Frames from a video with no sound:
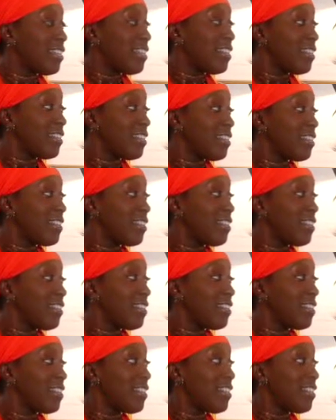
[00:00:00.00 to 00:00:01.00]

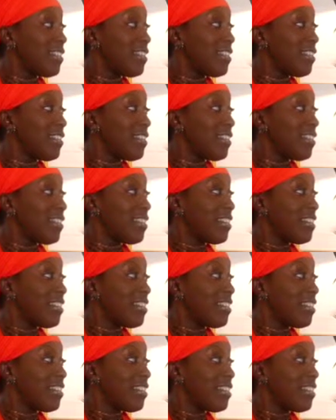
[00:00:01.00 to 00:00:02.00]

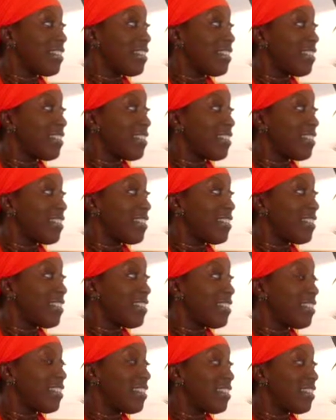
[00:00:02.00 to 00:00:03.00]

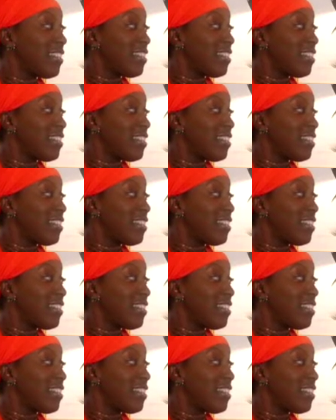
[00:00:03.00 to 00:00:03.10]
(not speaking)